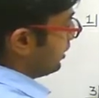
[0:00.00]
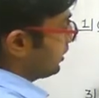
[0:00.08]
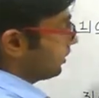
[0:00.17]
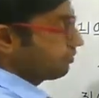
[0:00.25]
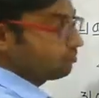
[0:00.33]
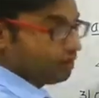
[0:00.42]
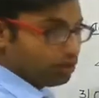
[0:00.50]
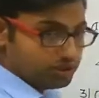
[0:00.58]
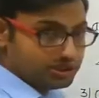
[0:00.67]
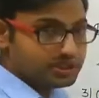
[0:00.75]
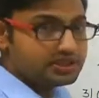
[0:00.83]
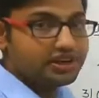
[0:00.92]
degree,
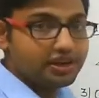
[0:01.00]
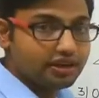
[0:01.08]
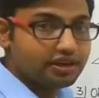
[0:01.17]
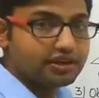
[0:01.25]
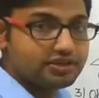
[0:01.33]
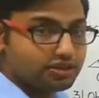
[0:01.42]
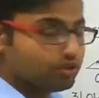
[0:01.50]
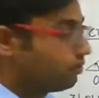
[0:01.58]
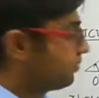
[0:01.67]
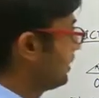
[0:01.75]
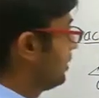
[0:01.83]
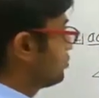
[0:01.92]
because it is greater than
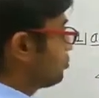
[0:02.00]
0.